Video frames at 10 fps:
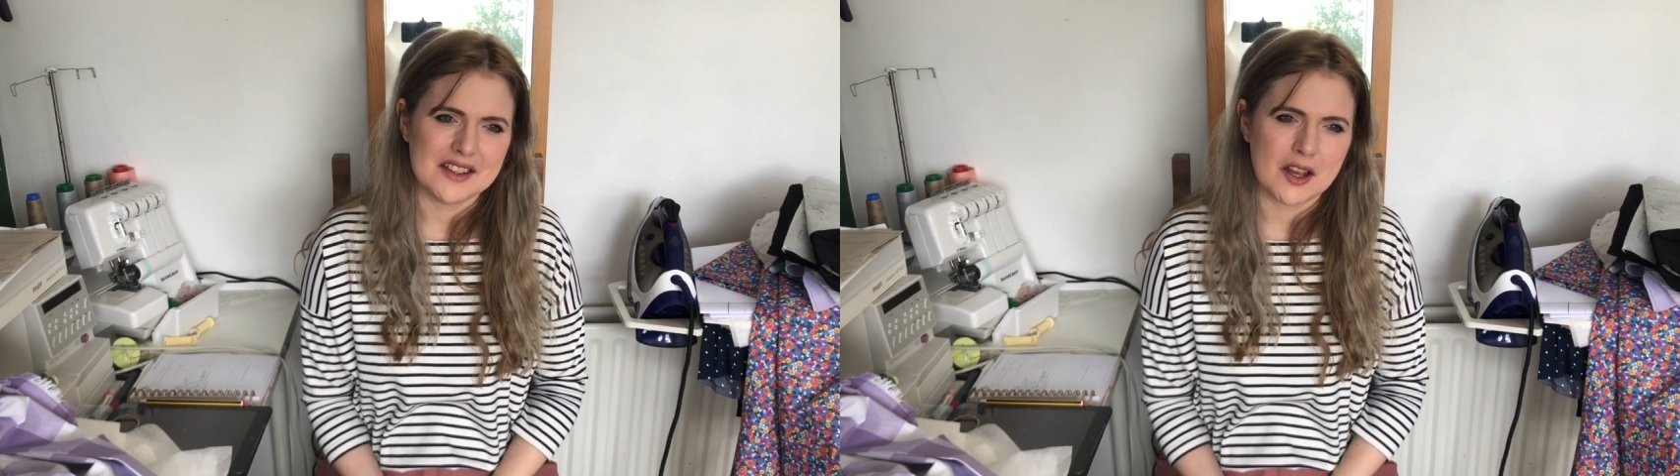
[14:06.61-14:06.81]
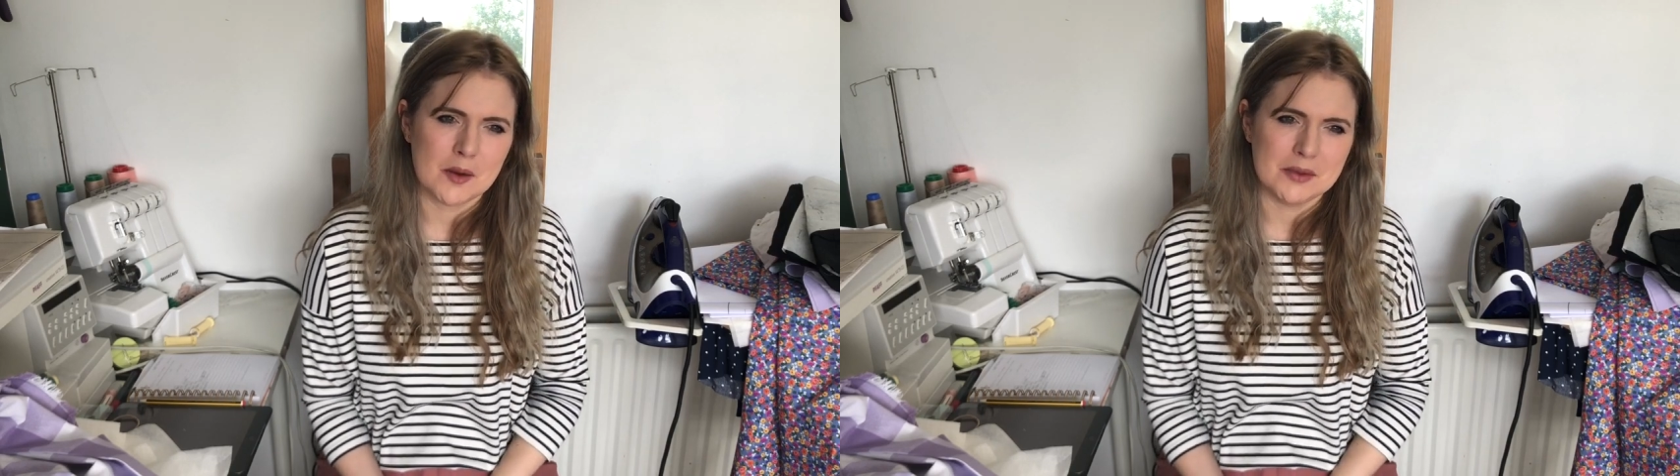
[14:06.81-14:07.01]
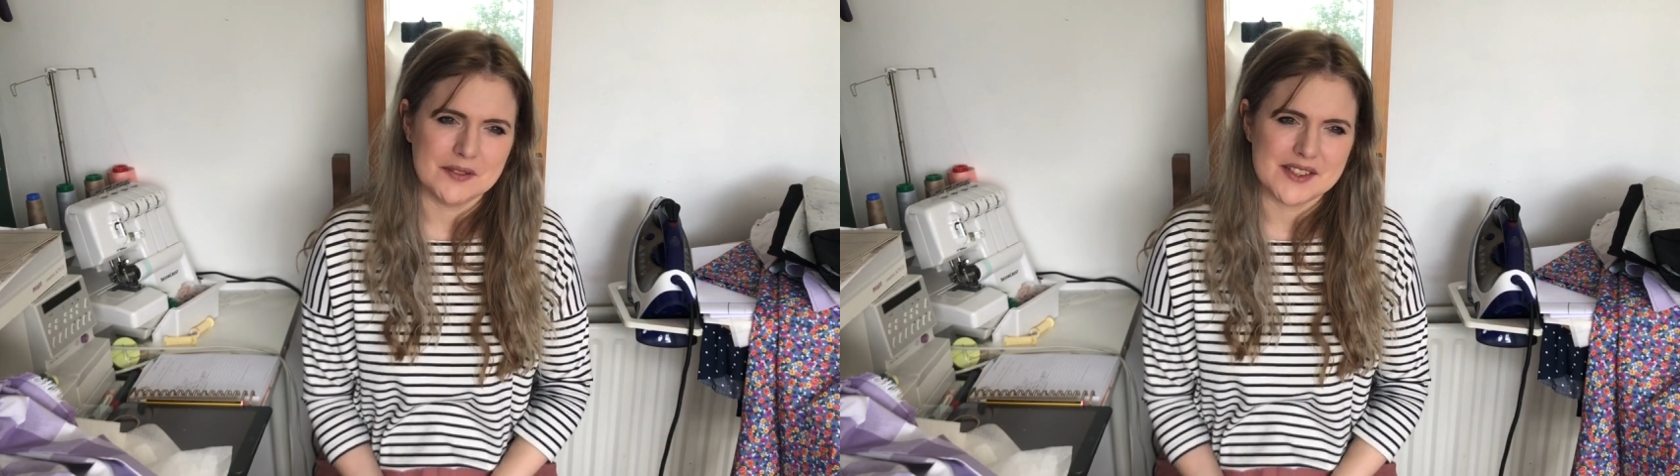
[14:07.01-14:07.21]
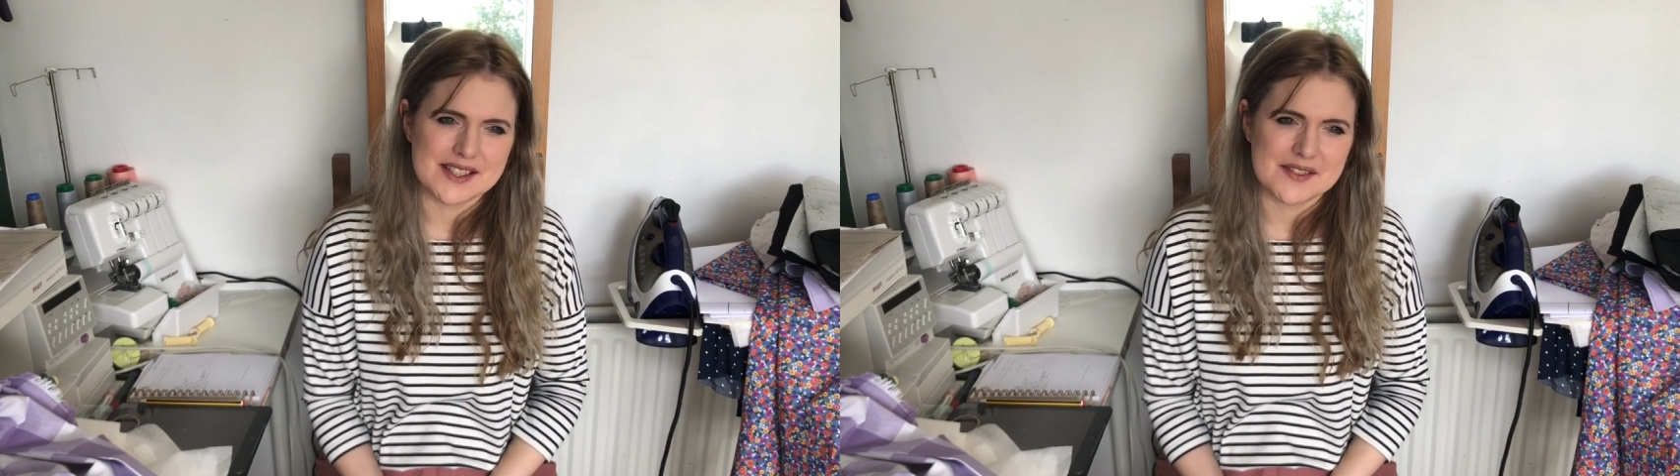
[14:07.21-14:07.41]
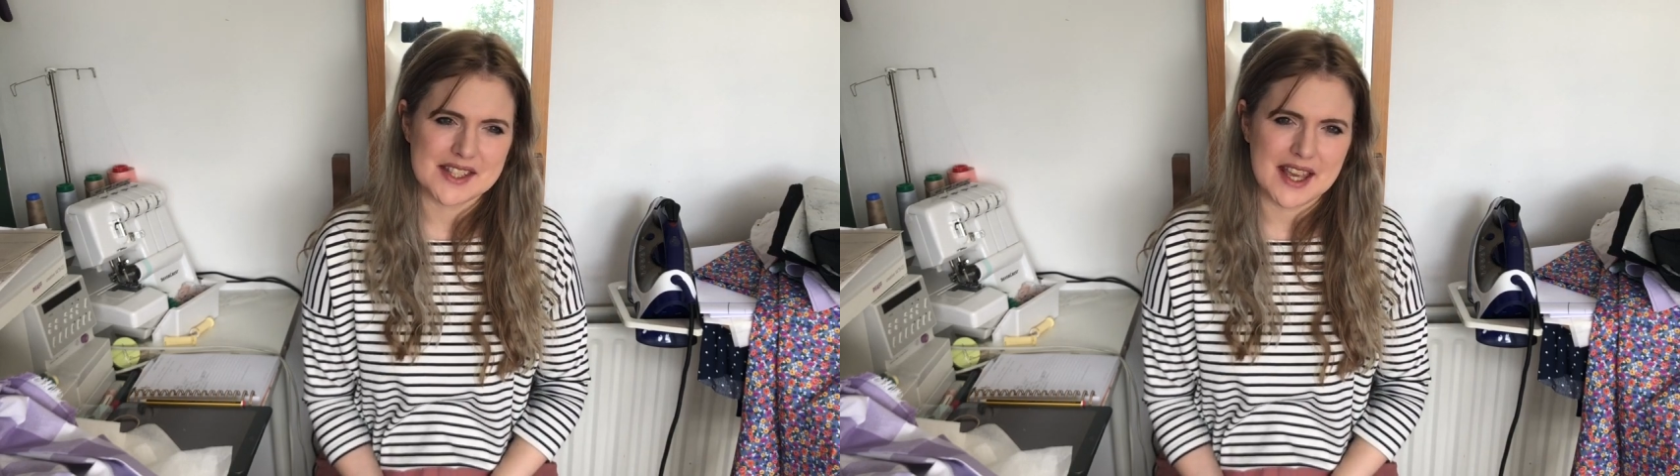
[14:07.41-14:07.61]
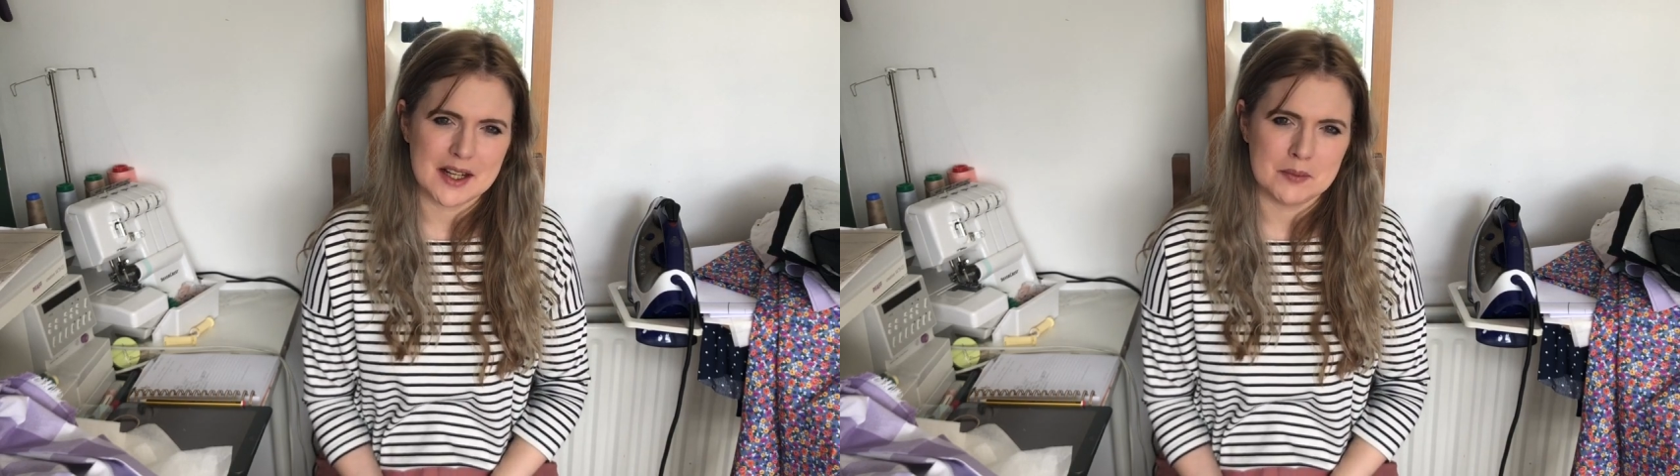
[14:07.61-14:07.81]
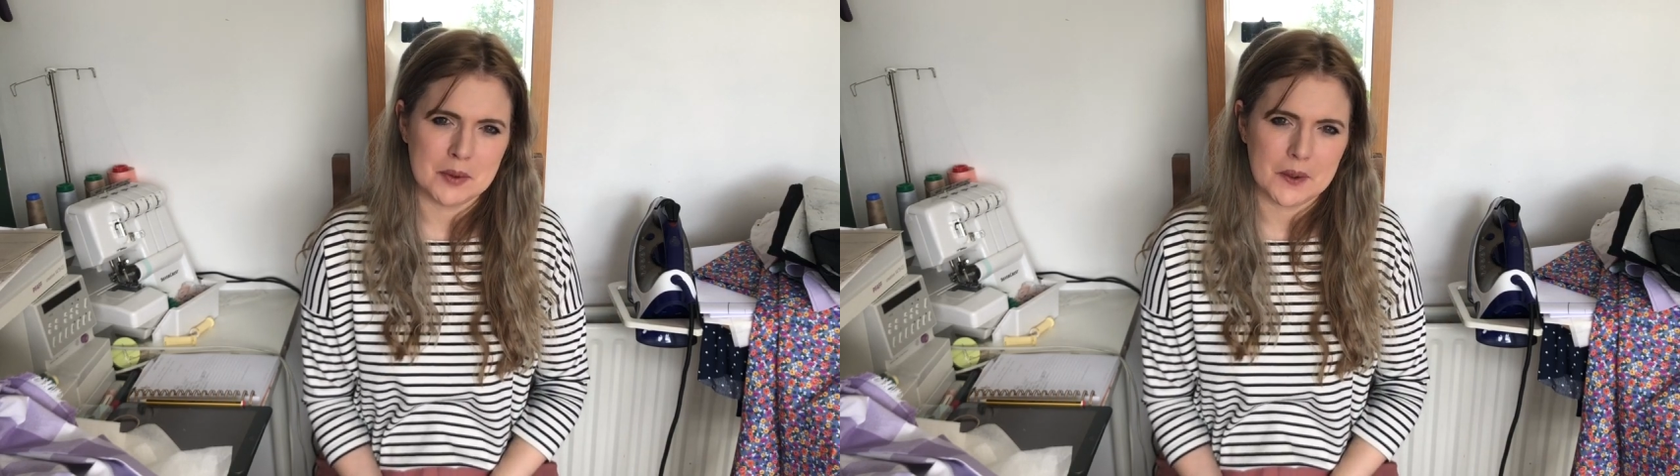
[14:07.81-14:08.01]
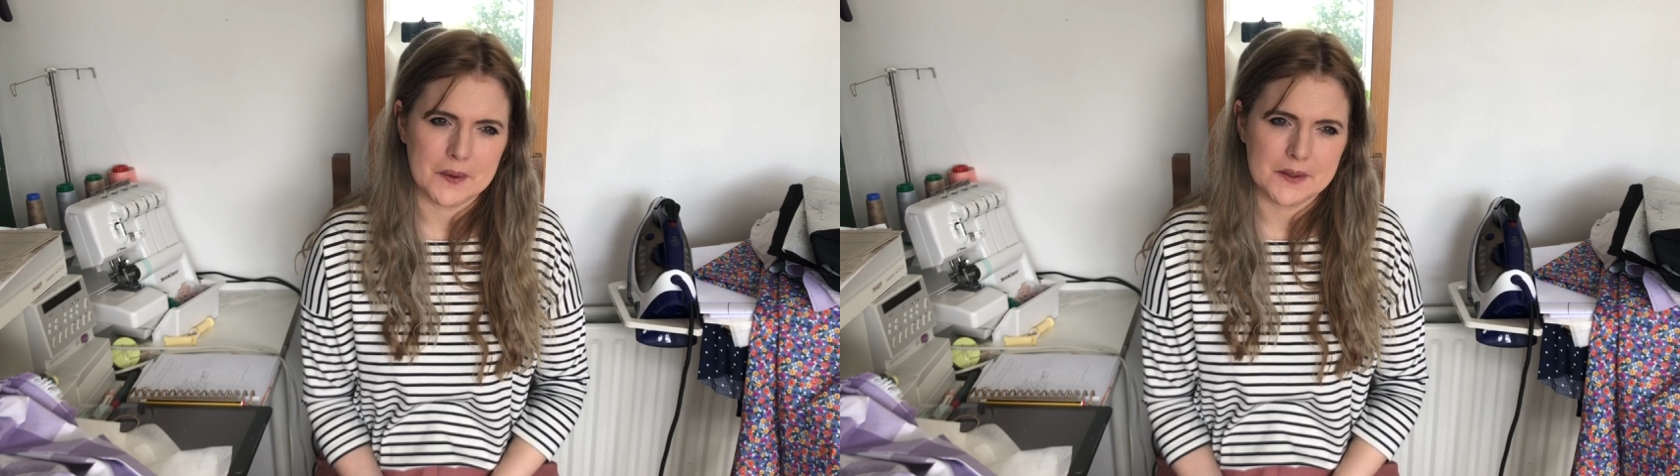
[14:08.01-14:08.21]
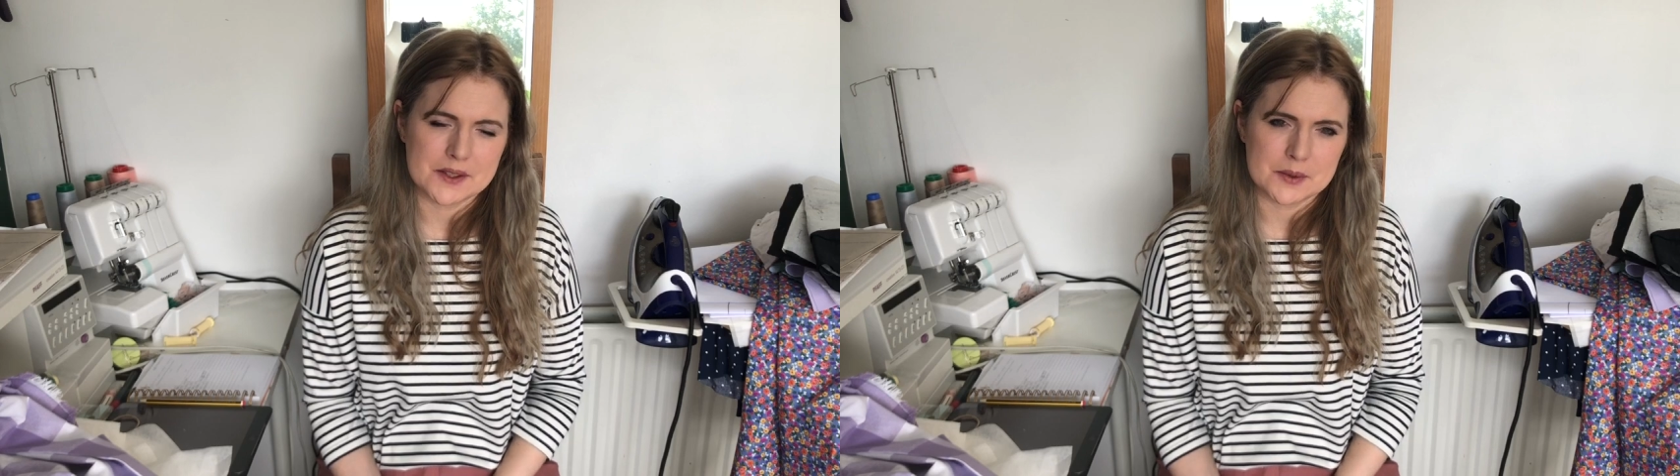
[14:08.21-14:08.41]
a couple of you have said about I'm